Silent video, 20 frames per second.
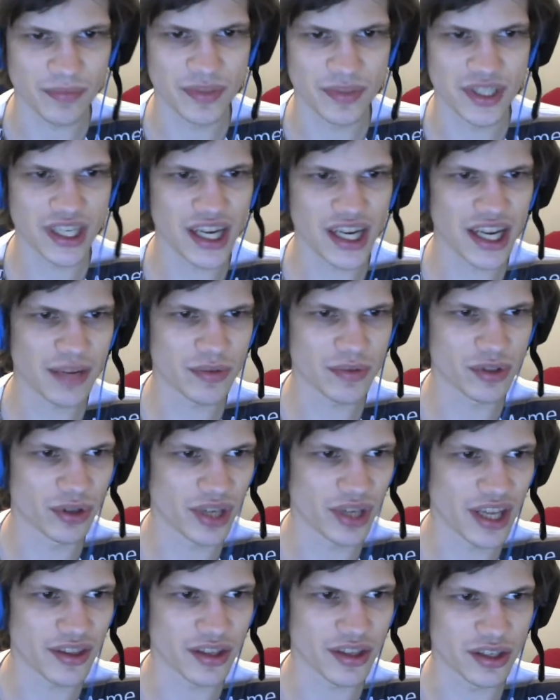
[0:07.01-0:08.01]
Today I'm just
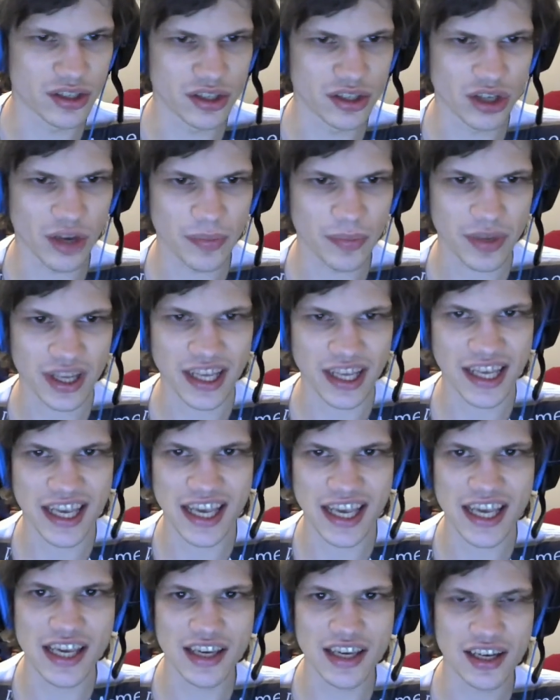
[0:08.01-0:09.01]
looking at the top
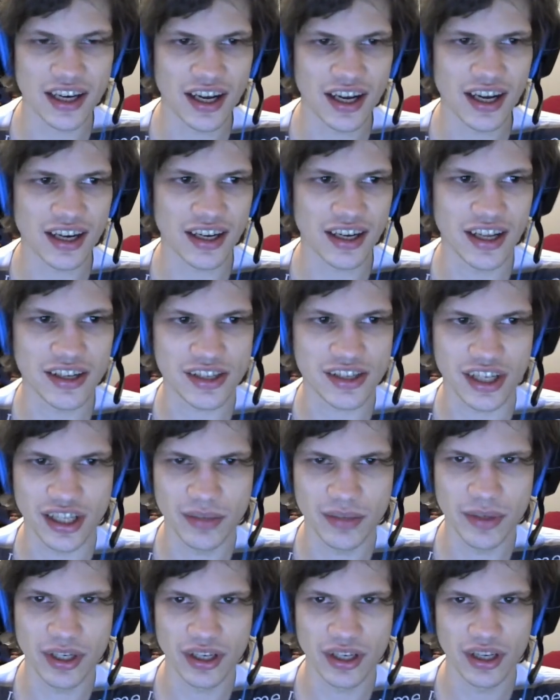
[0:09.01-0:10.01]
key card in each
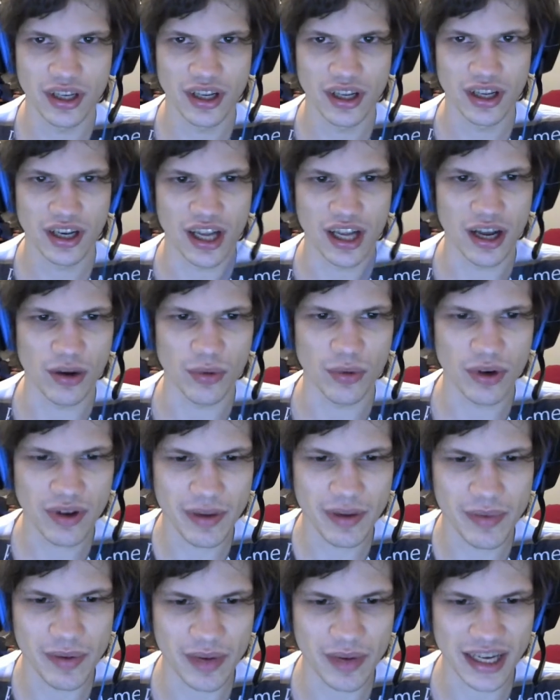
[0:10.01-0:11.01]
element. Now, what do
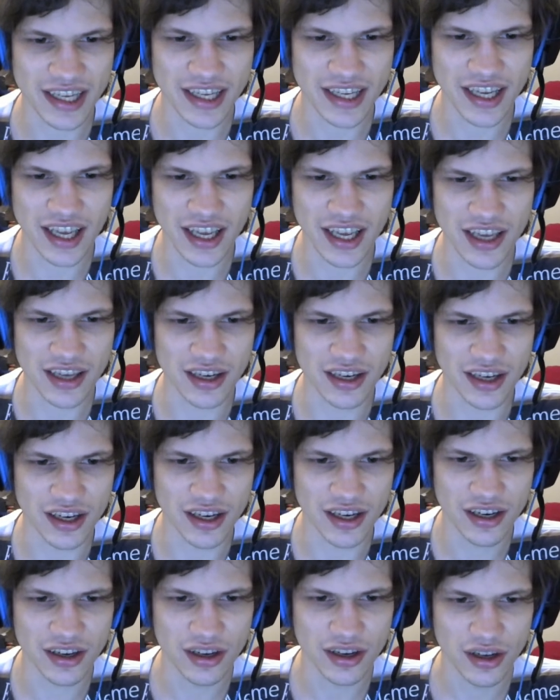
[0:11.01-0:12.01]
I mean by key
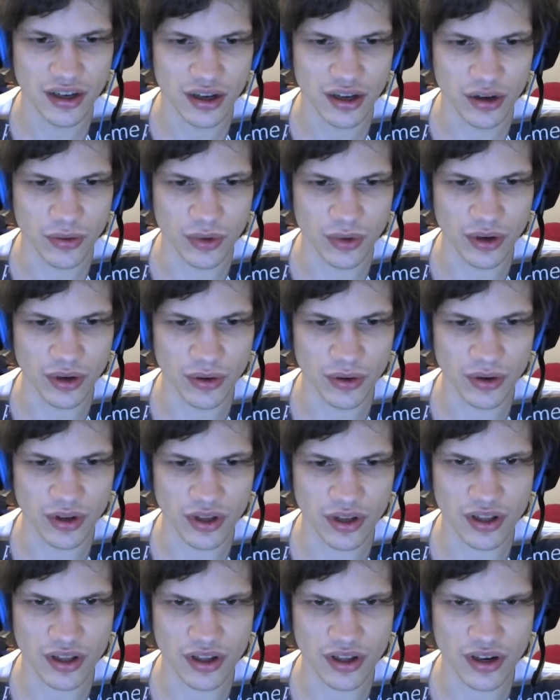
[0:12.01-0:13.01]
card? Well,
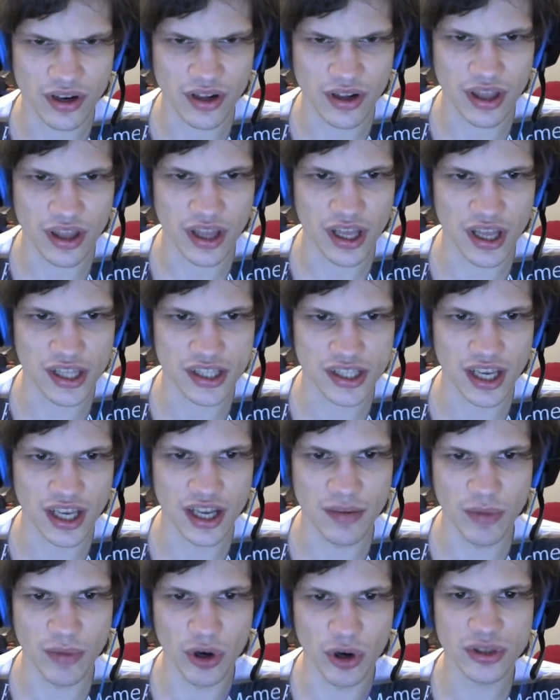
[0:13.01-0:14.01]
it's
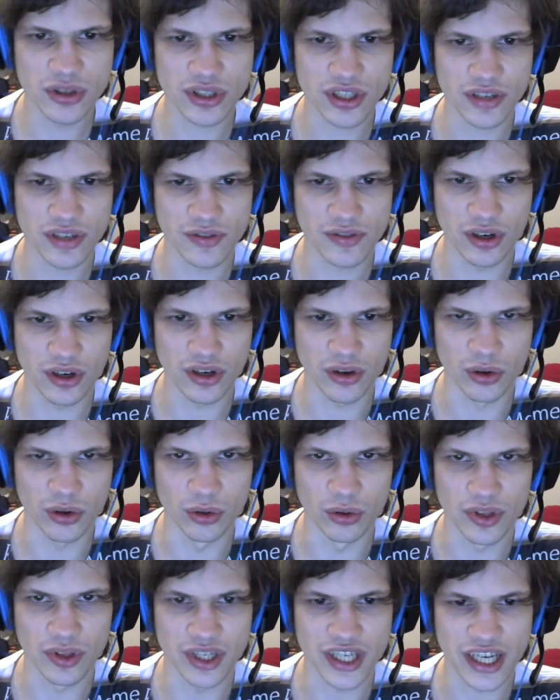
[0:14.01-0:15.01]
in most, if not
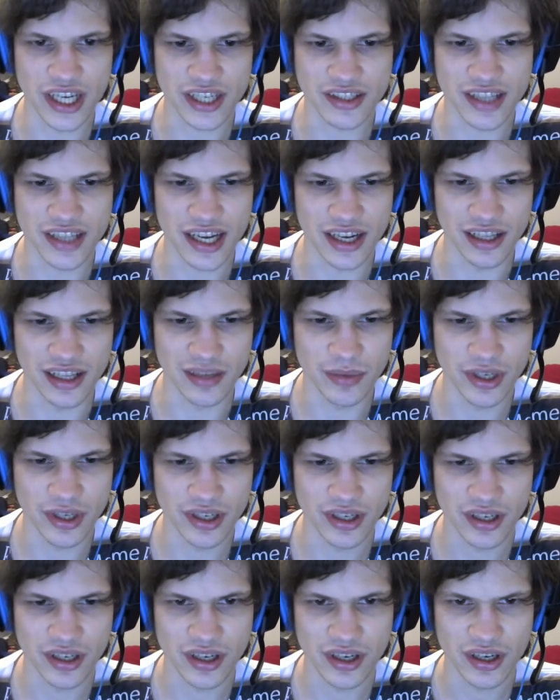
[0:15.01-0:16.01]
all, the decks of that
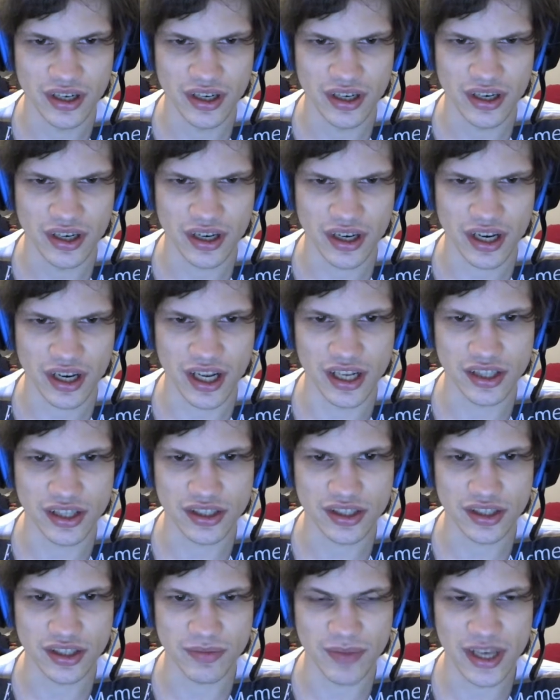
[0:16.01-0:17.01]
element.
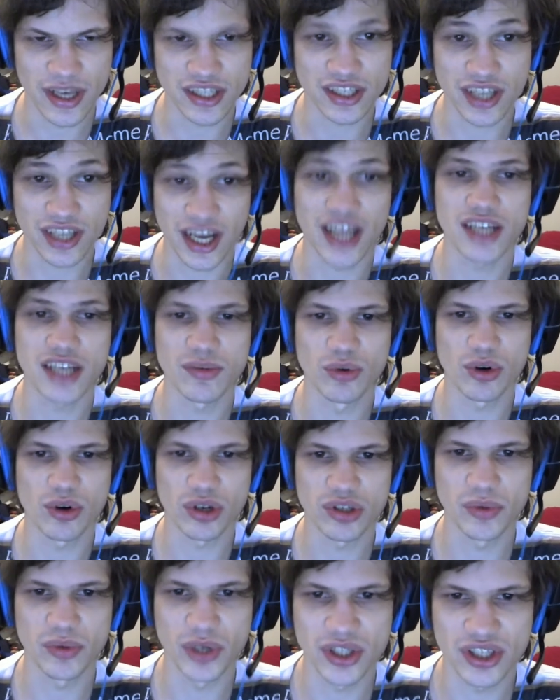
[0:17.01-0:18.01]
It makes a tangible
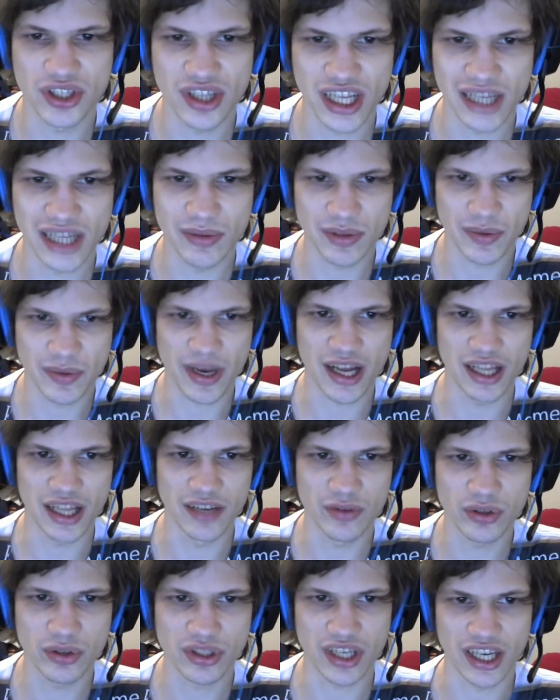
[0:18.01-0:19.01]
contribution to the element's power
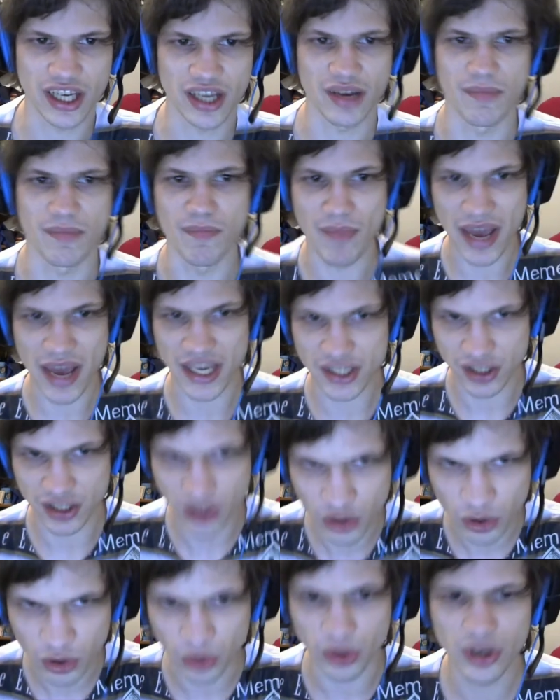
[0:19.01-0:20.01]
level, so like it makes
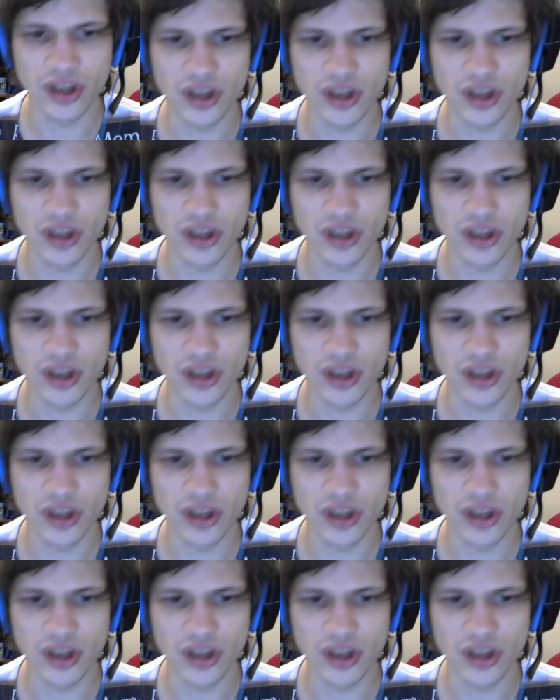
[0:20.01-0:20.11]
it good.